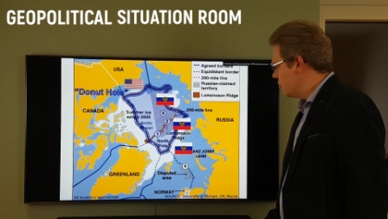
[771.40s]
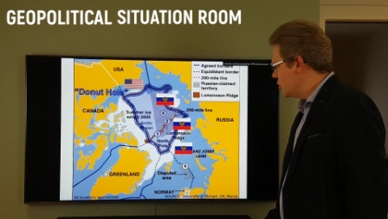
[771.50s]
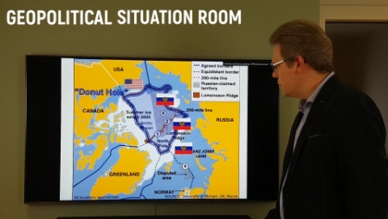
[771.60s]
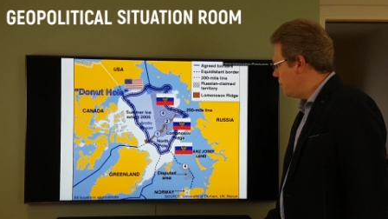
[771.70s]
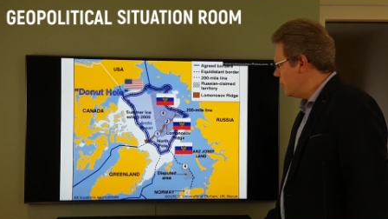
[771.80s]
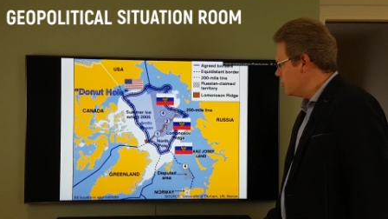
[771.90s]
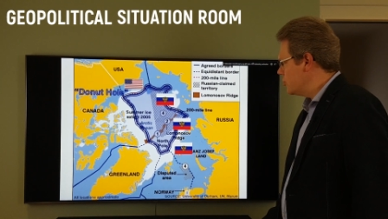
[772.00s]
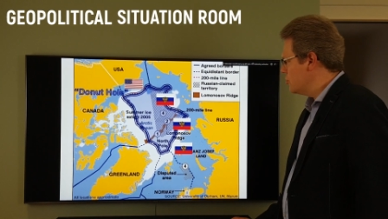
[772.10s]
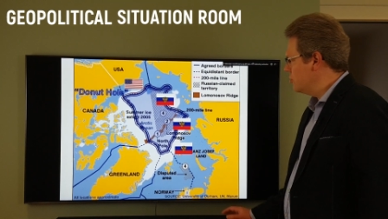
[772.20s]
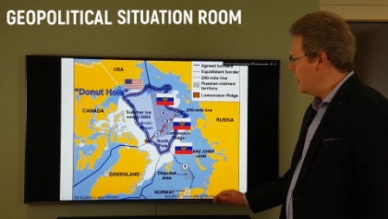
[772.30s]
a
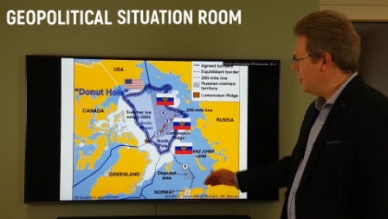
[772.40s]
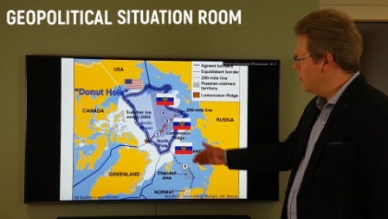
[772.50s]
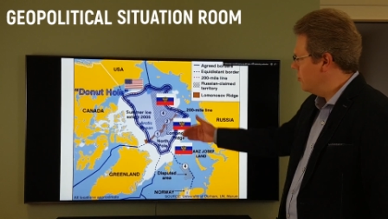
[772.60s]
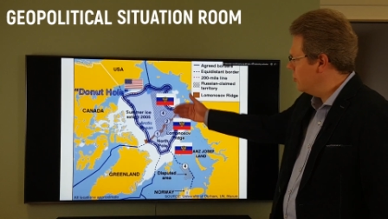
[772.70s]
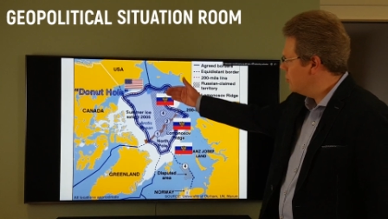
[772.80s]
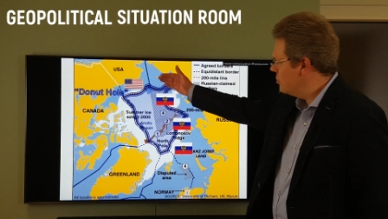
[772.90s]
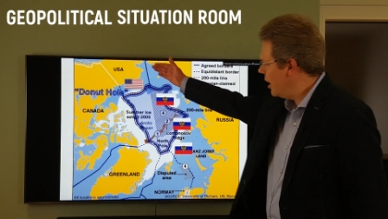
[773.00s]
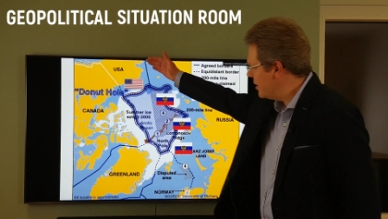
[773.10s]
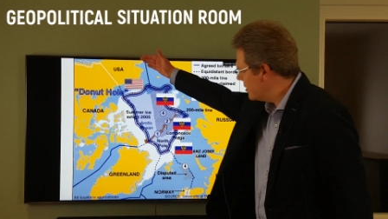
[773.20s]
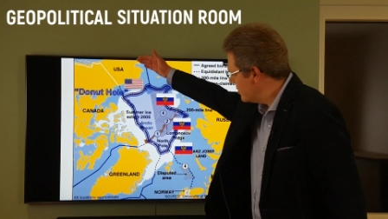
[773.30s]
response to that, the
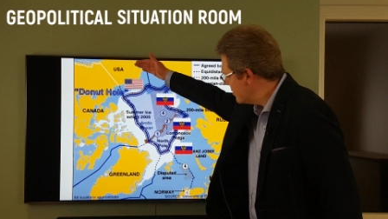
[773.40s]
United